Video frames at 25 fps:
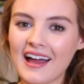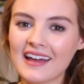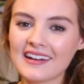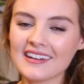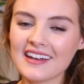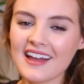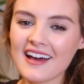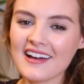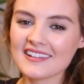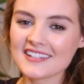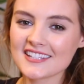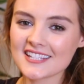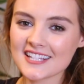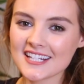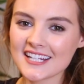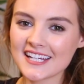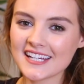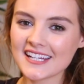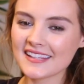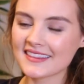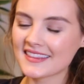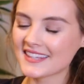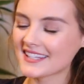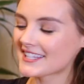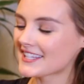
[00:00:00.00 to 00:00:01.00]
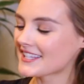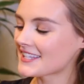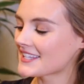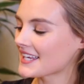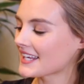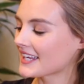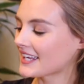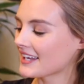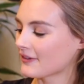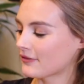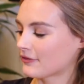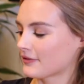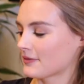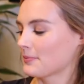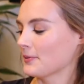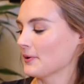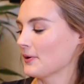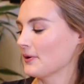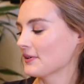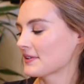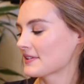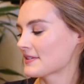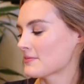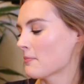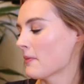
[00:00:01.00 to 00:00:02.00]
And lastly, this is a gift
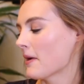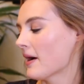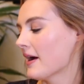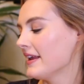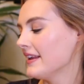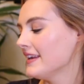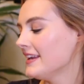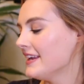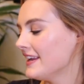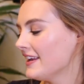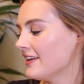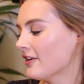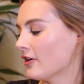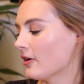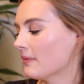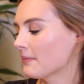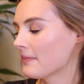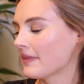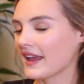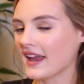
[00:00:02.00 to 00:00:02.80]
box by Neom.